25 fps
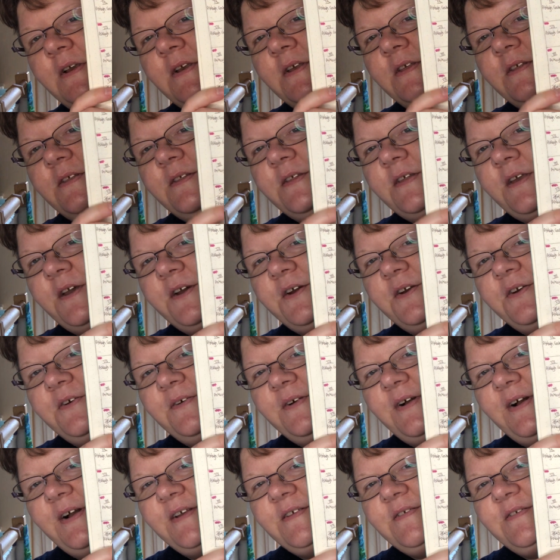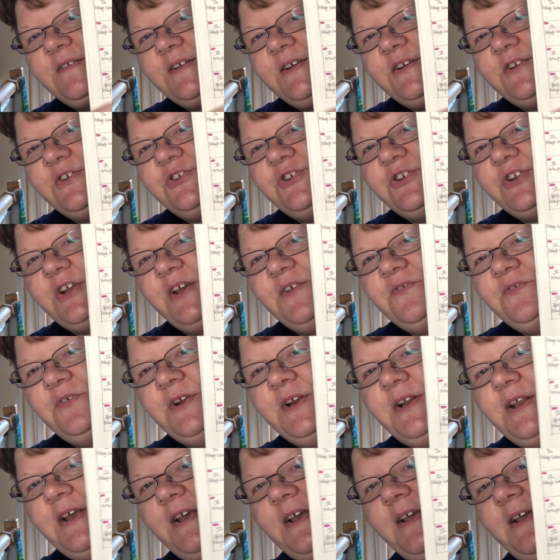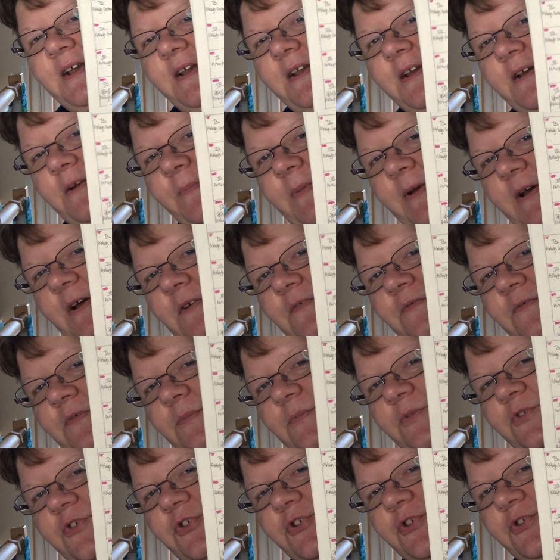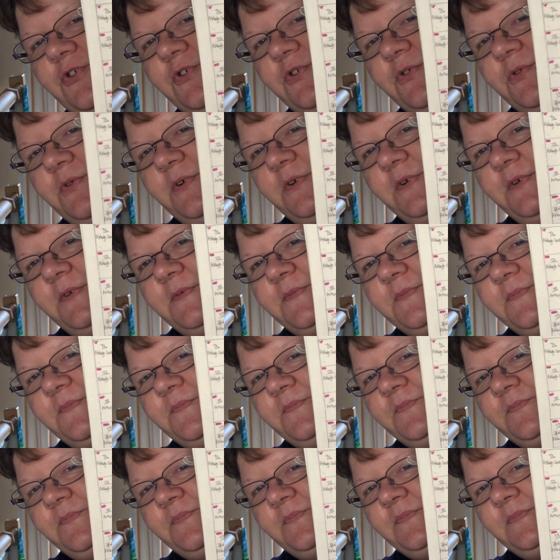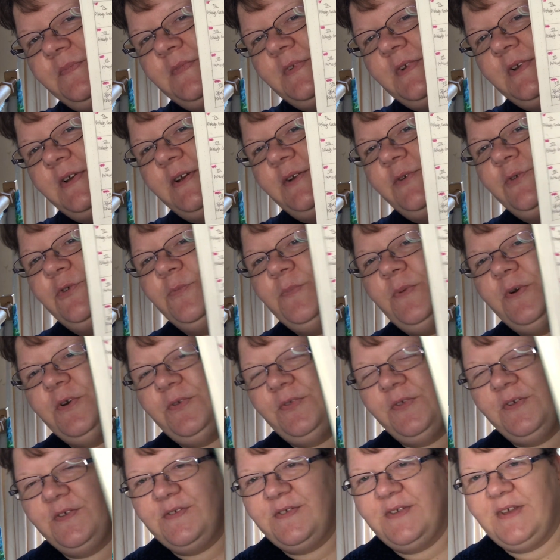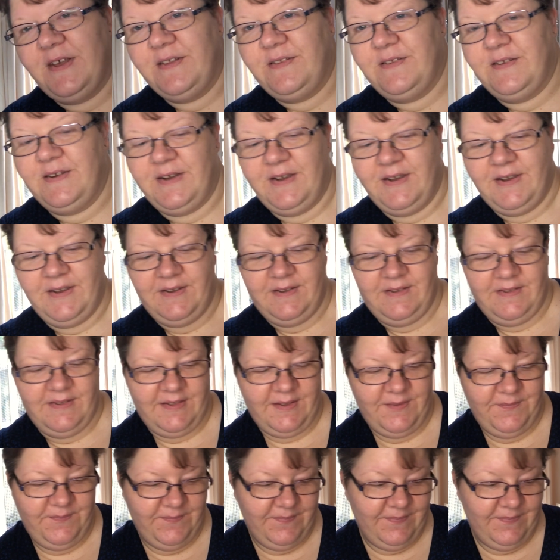So I stitched every day apart from 2, and it was both on Saturdays.